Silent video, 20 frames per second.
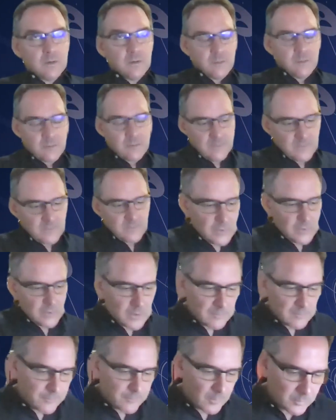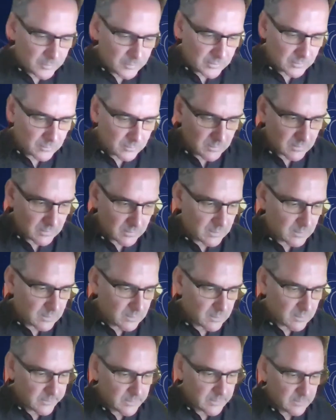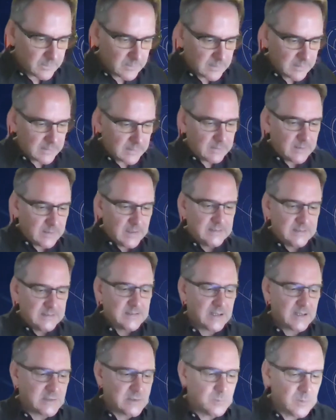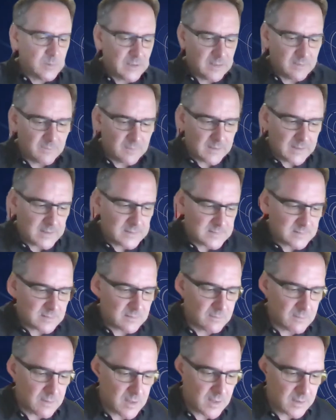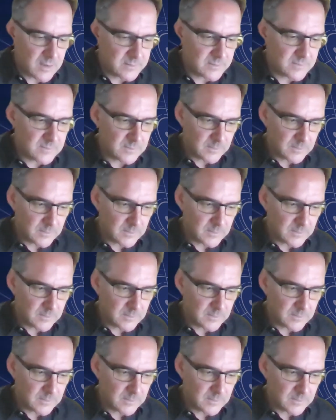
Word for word: continuing from what you were, the insights you were giving us around,